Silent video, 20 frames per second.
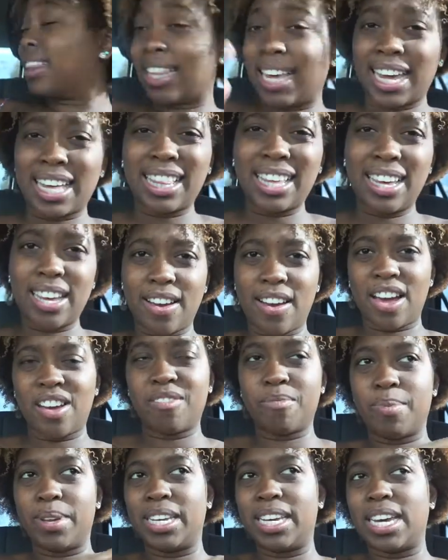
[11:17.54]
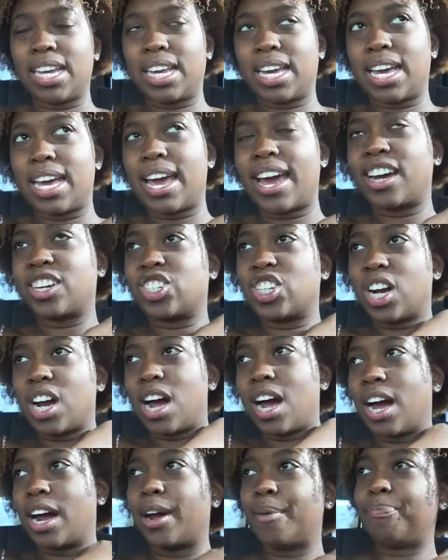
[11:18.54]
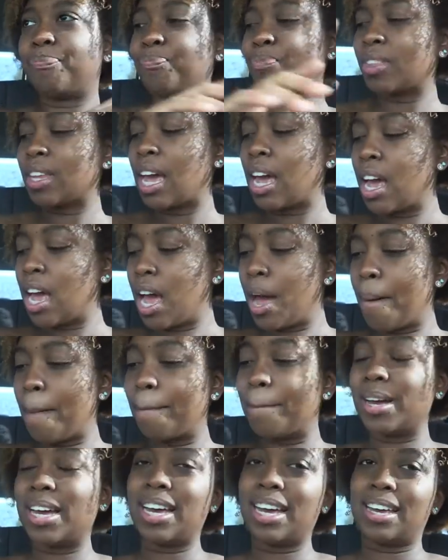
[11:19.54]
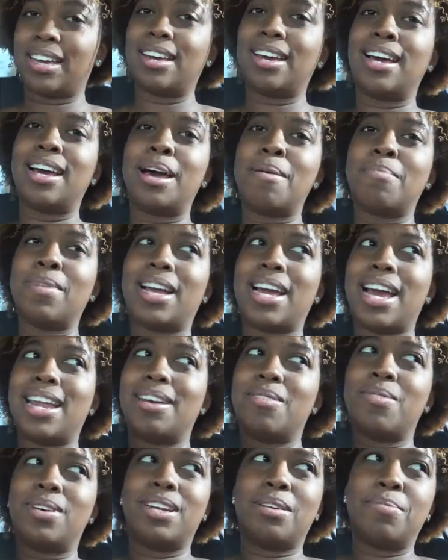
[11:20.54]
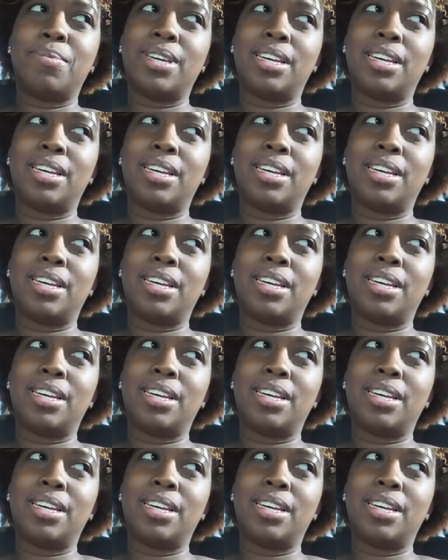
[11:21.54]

lately I've been getting it extra hot. But yeah, I'm like, I didn't want